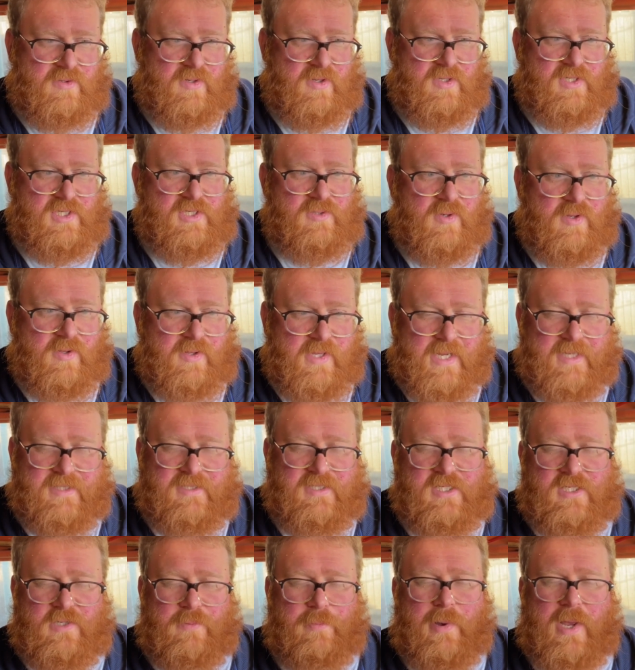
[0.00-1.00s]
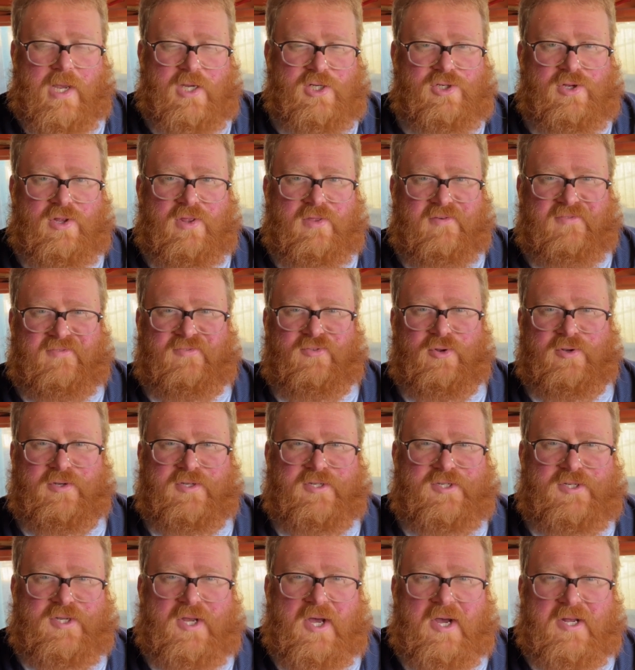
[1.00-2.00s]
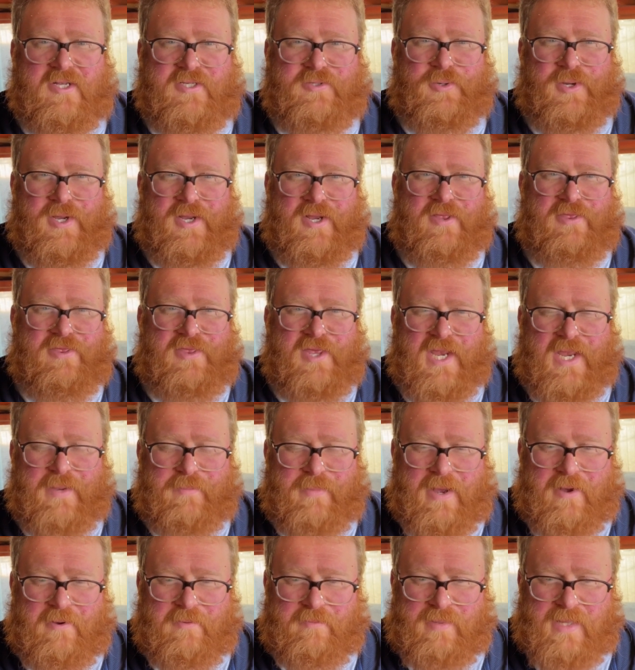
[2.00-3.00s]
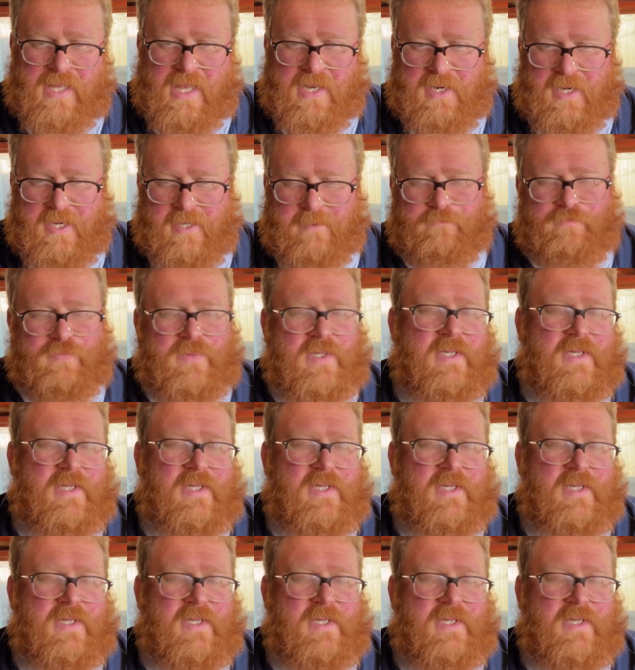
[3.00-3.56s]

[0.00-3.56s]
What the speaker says: this is all the anticipation and the fun starts, where you can think about planning.